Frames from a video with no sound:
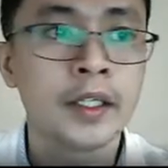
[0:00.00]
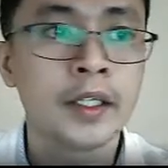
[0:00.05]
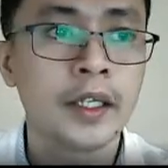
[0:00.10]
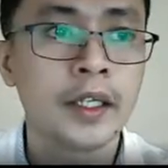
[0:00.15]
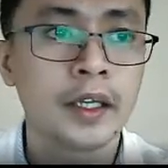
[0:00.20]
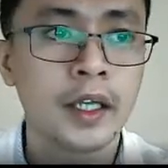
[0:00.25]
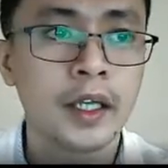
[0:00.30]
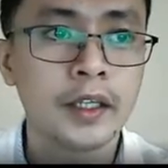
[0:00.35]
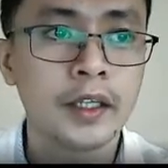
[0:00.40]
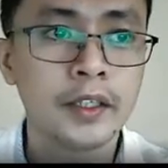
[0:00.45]

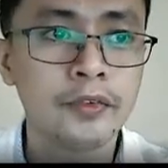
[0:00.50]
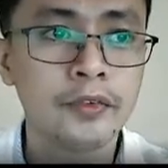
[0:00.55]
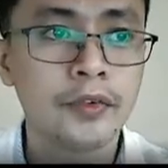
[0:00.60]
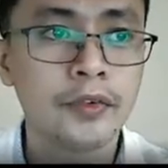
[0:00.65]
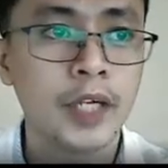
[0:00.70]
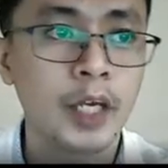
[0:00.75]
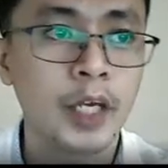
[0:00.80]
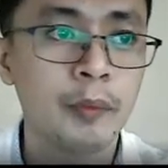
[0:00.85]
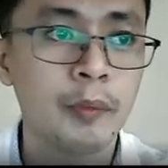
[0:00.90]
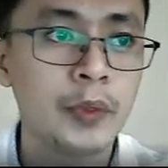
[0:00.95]
data
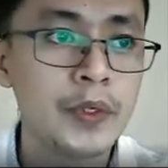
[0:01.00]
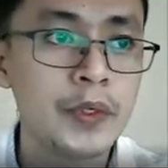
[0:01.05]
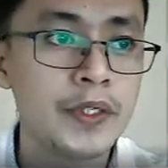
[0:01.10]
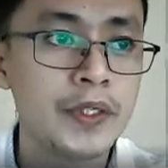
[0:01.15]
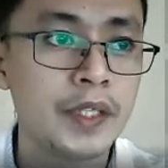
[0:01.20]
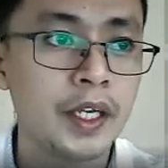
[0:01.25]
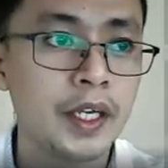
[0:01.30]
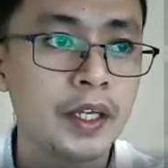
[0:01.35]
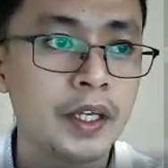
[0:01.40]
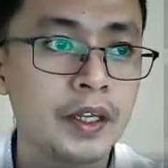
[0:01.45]
frame
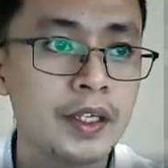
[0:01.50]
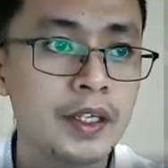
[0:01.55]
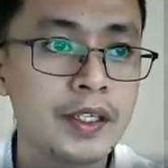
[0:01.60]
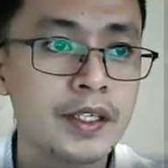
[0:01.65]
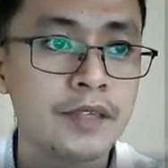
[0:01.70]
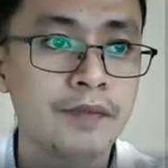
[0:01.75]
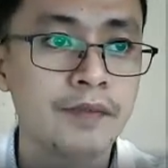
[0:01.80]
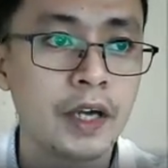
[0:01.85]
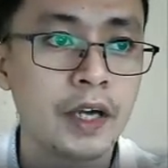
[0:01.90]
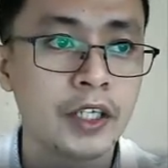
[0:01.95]
using this
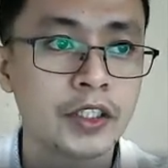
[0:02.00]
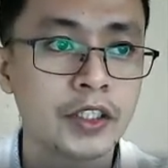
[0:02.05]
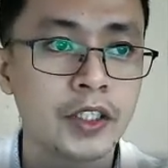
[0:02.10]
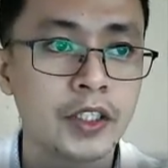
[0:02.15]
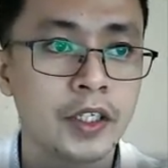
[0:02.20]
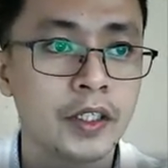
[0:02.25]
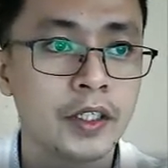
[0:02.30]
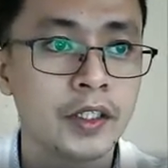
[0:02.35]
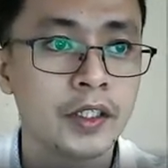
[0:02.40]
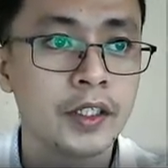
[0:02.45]

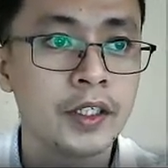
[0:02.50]
function,